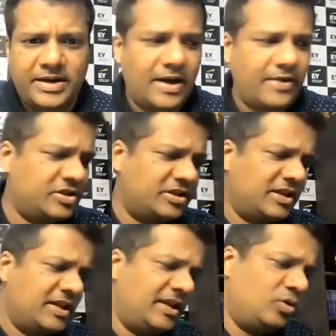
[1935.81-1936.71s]
After
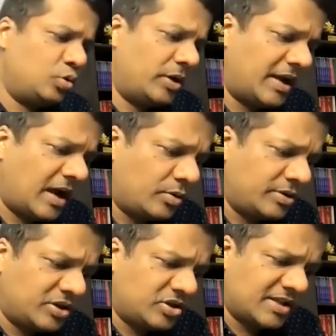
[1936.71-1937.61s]
taking into account the
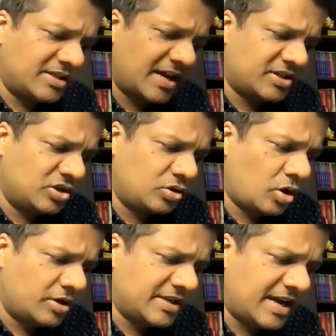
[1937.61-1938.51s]
transaction
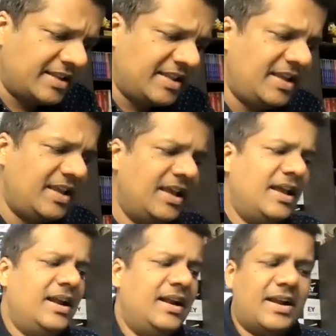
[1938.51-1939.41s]
cost and the
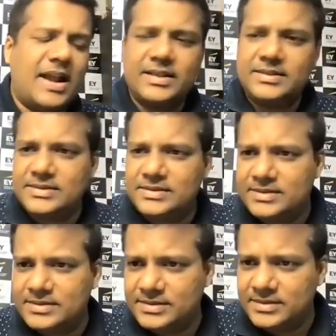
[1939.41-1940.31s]

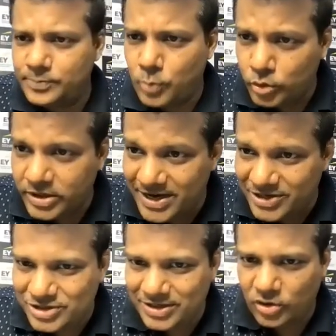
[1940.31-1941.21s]

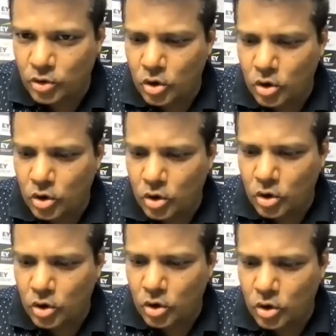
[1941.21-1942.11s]
transportation cost.
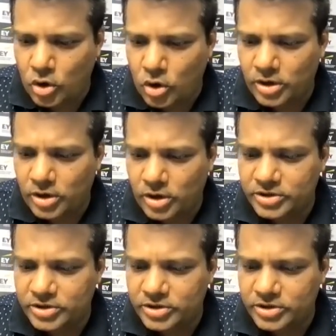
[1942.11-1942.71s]
Okay.